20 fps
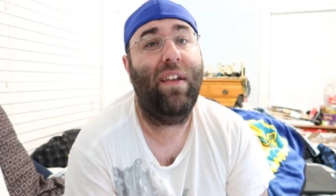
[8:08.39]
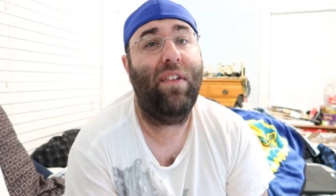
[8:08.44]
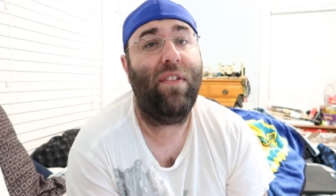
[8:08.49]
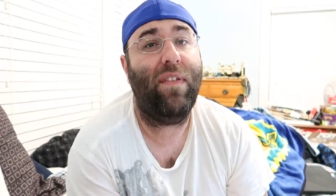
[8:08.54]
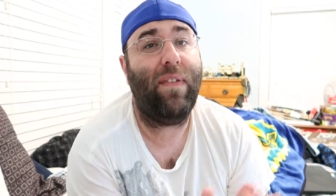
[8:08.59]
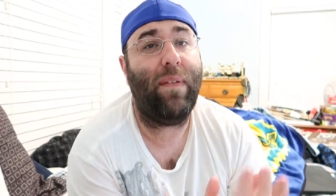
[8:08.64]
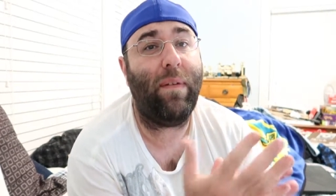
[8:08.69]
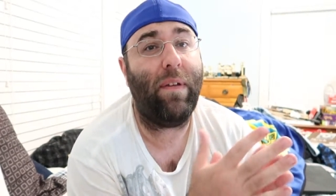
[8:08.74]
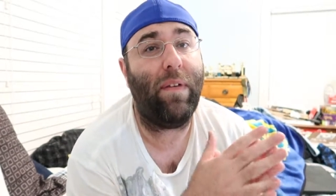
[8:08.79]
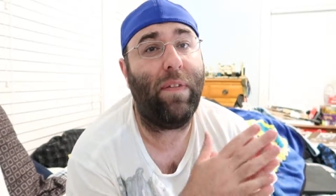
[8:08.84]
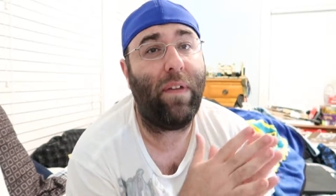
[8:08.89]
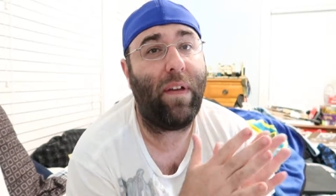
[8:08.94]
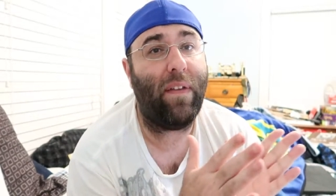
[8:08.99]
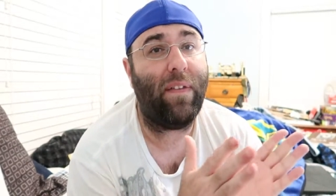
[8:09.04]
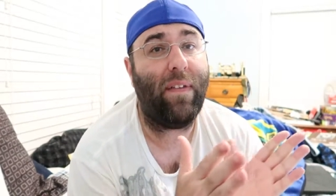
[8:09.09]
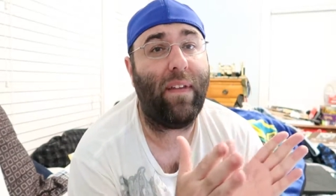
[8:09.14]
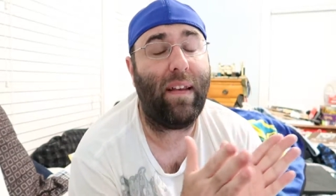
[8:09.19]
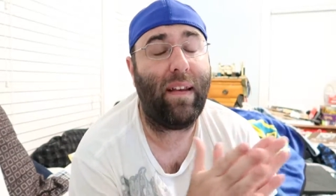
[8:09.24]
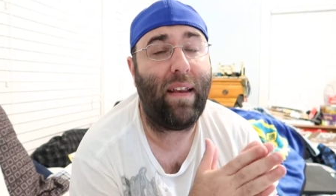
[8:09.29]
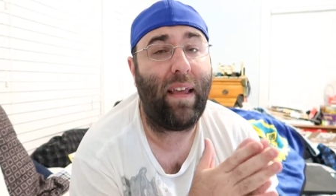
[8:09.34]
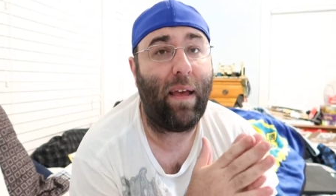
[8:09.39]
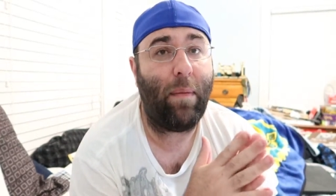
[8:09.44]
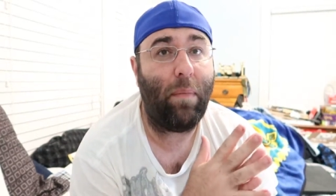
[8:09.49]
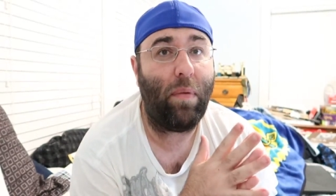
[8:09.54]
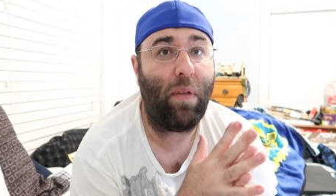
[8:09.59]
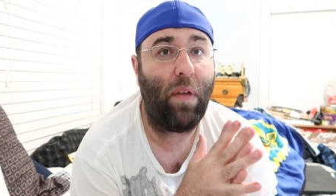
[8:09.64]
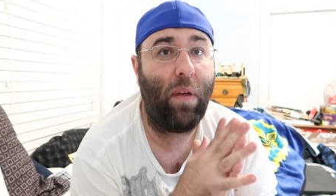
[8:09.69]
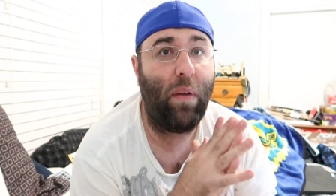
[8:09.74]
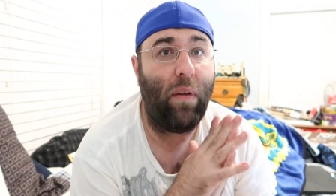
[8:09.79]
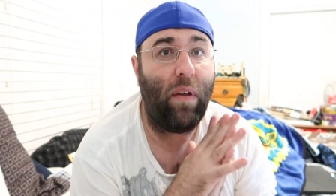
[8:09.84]
Just send me your thoughts down
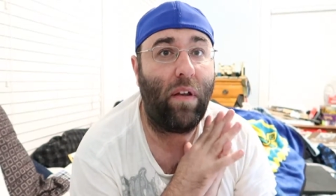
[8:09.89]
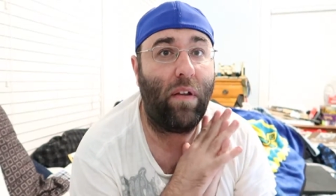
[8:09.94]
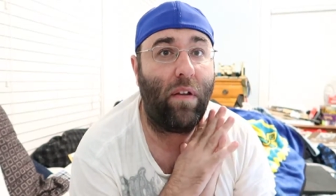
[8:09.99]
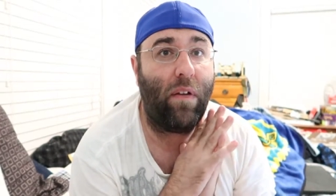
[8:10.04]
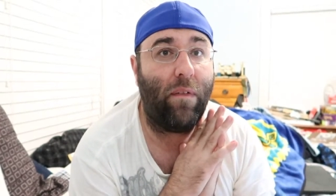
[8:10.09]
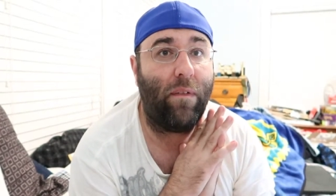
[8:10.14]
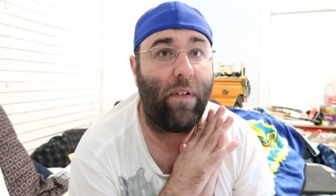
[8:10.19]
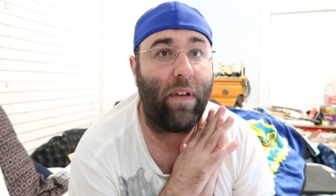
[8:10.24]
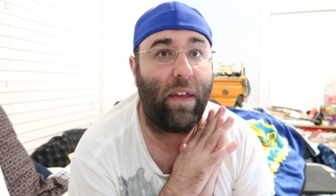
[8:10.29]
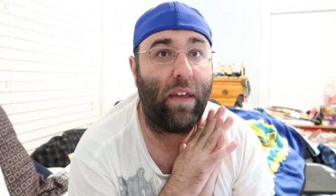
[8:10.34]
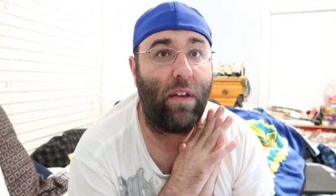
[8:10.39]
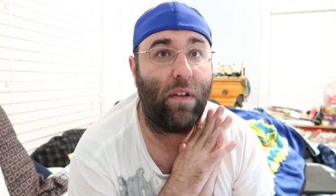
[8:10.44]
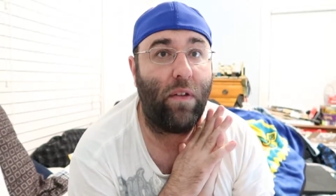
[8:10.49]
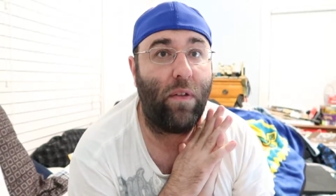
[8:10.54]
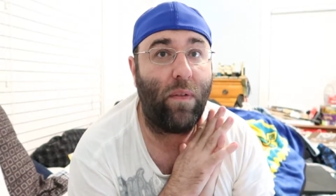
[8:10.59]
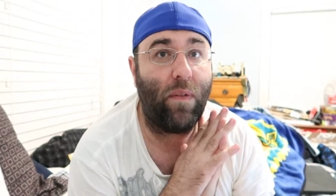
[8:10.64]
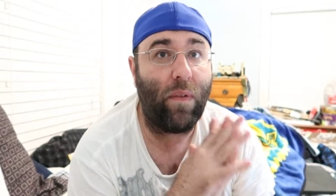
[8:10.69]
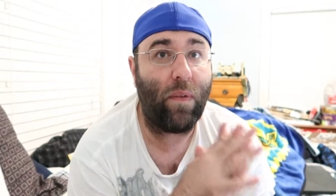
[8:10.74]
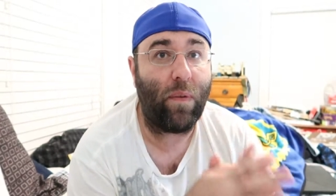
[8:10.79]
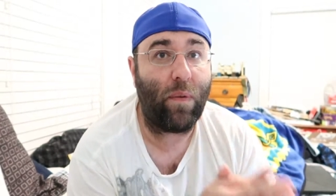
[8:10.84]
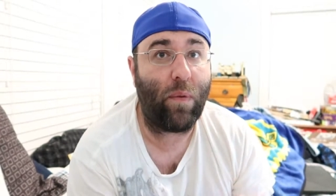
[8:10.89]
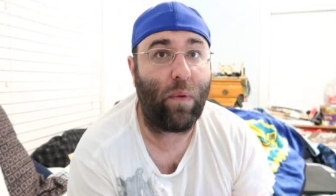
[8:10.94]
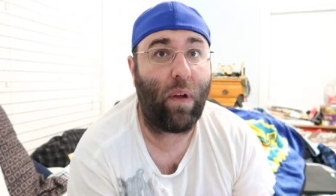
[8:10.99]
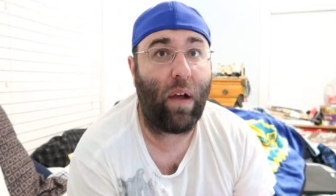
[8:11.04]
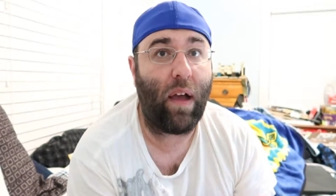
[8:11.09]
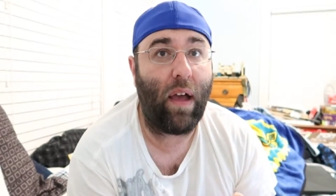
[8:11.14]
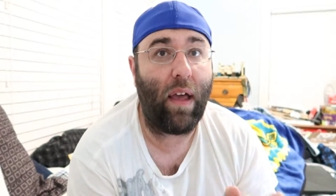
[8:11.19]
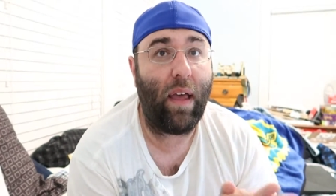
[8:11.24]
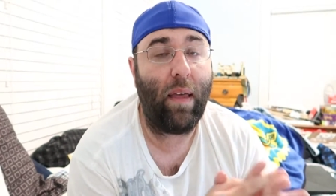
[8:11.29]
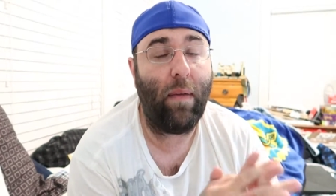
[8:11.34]
below, and don't forget to
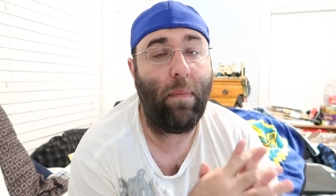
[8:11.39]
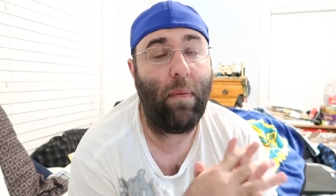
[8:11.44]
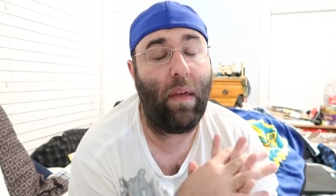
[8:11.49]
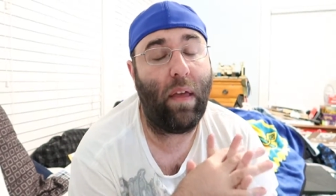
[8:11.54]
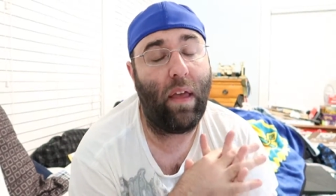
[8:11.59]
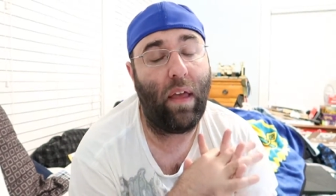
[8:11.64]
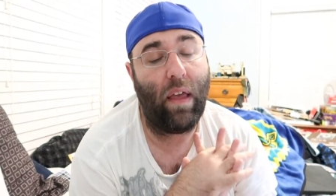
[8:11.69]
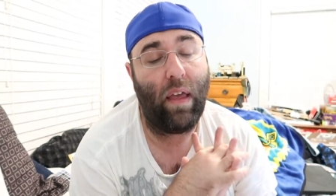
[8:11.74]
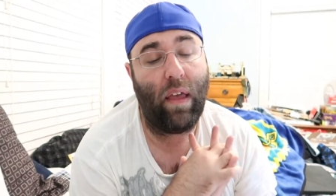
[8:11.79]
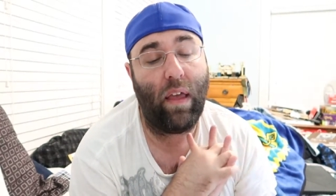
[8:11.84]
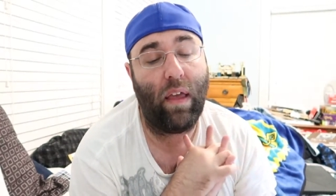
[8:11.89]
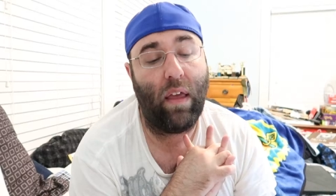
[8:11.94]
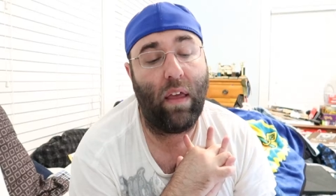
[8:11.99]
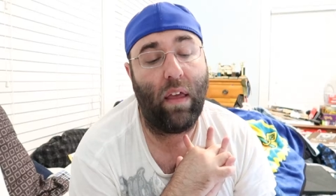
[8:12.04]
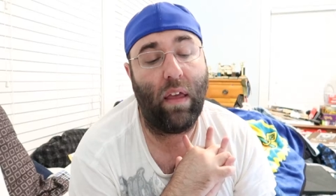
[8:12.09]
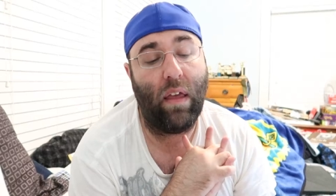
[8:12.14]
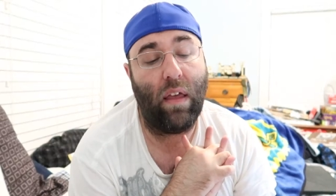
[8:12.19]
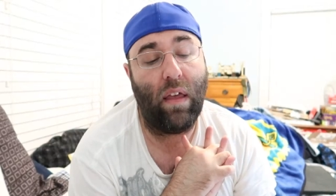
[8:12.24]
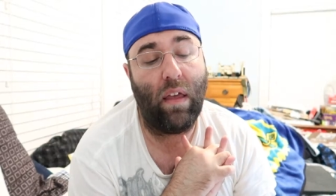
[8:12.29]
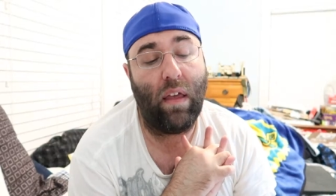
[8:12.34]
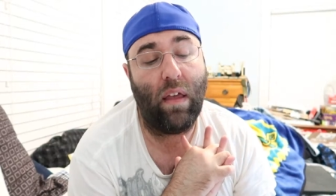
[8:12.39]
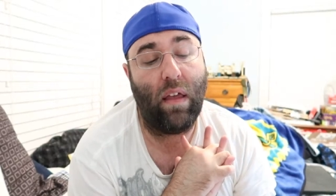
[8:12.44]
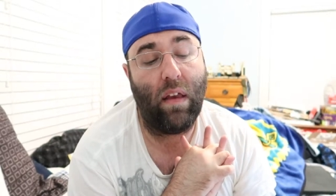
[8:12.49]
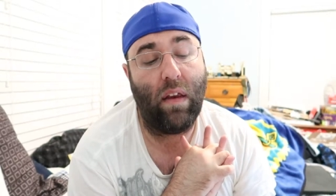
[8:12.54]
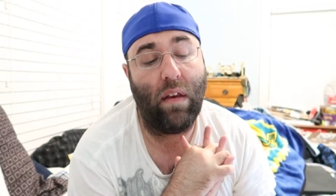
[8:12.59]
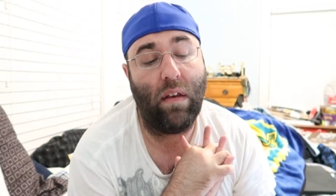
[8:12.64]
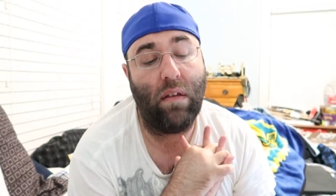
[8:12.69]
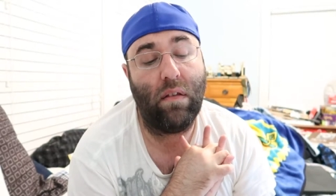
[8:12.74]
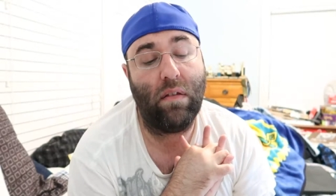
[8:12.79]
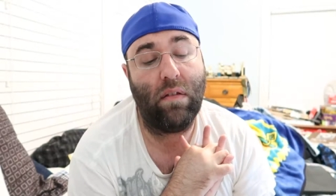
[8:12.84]
subscribe,
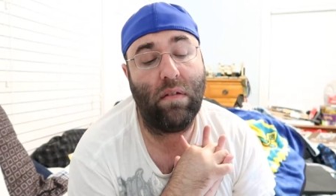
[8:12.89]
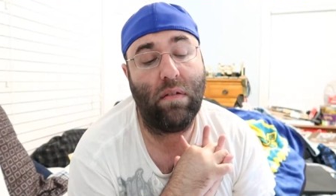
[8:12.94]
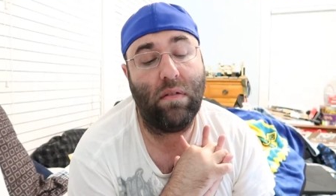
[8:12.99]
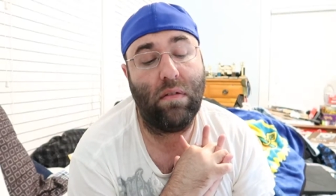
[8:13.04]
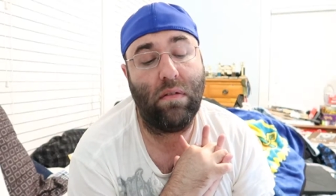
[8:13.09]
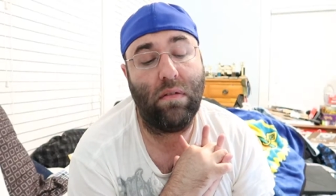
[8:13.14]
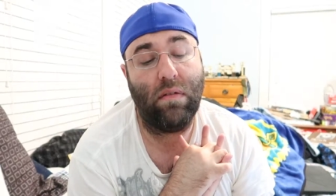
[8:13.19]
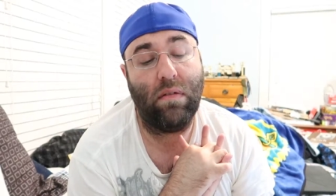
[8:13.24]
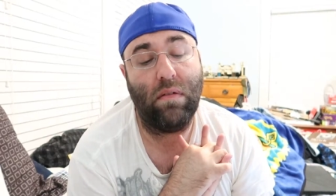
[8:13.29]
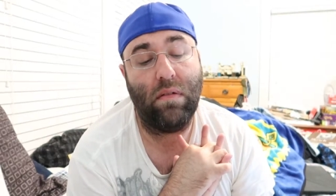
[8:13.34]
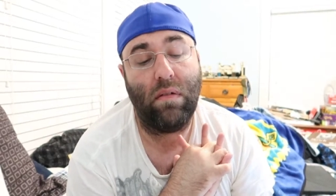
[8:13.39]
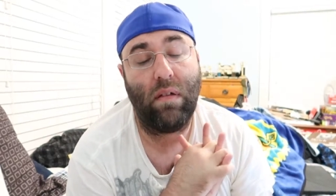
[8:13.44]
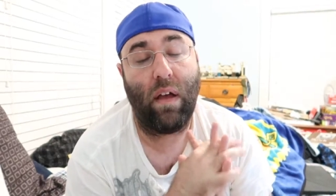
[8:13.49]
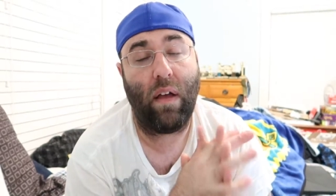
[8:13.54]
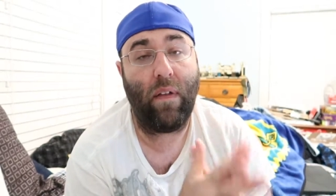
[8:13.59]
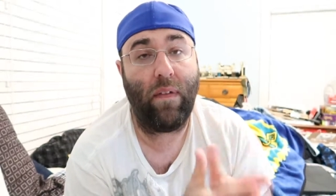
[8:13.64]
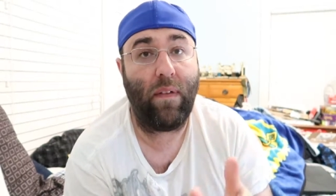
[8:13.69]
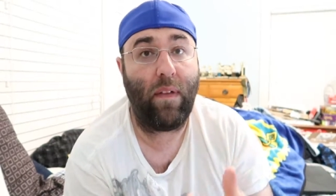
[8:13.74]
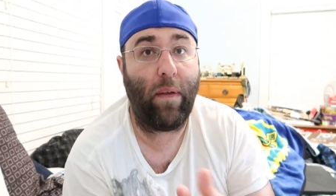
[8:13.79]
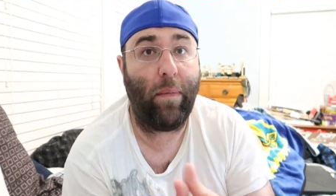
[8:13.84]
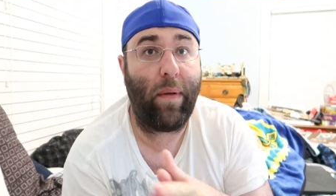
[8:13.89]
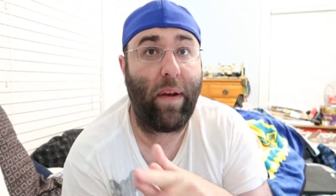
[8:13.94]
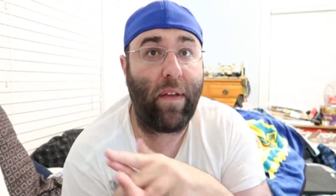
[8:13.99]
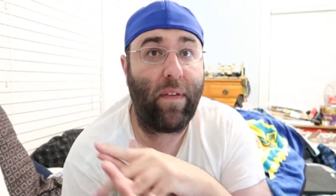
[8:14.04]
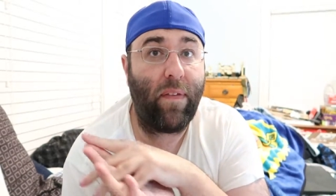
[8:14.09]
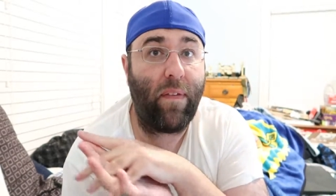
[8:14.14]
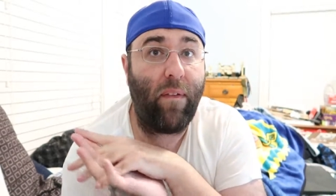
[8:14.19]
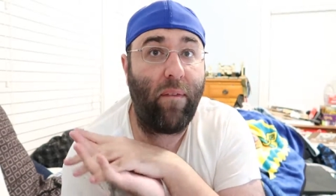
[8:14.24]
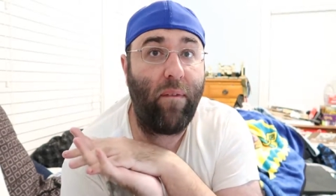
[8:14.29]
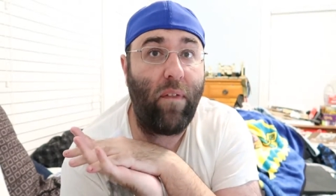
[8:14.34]
and I'll see you on my
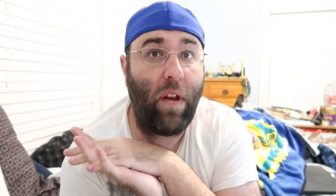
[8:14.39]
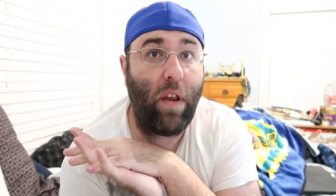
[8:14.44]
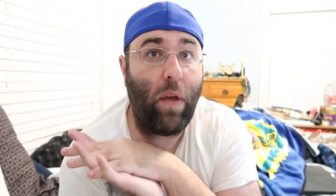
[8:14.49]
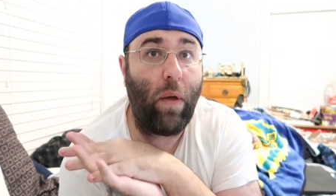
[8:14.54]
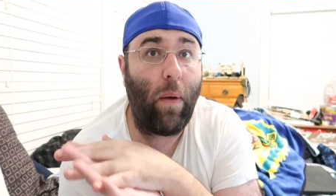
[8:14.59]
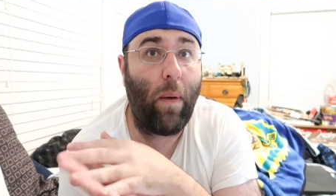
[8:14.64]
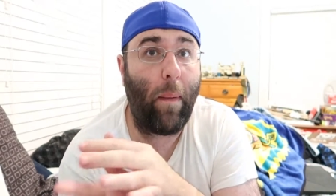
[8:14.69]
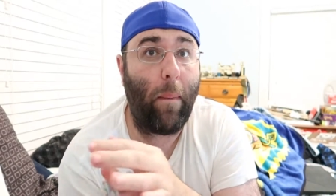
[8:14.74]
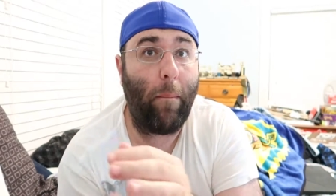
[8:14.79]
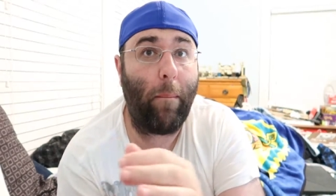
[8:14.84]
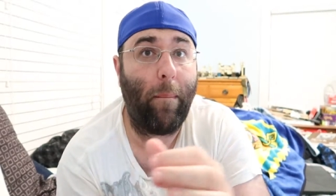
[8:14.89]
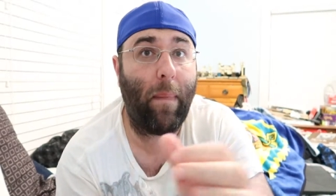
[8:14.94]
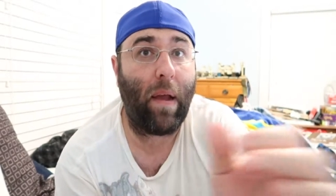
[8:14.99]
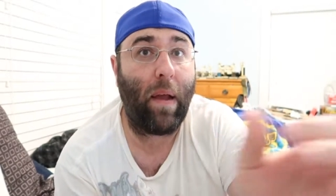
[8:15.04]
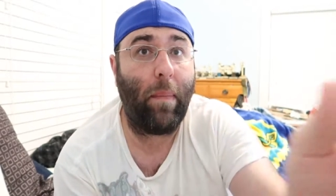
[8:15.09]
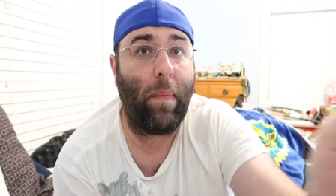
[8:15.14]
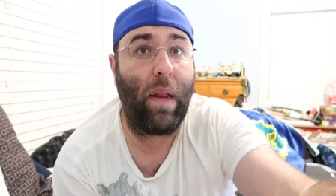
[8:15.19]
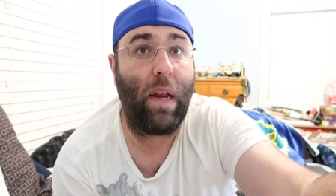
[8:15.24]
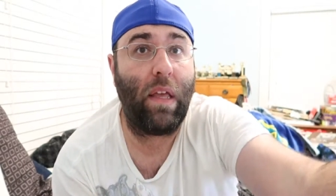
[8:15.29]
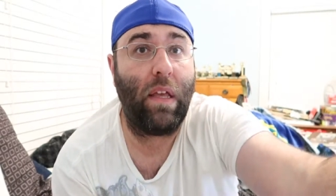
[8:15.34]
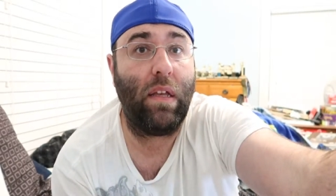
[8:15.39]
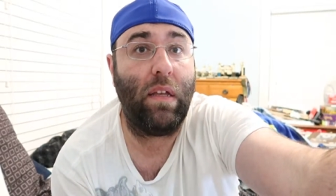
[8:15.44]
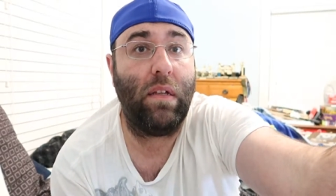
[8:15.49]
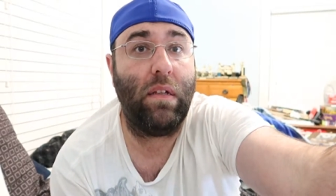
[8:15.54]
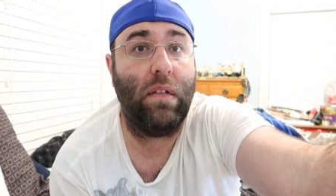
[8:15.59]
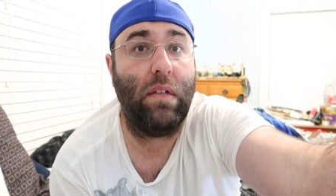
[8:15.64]
next video. Bye, everybody.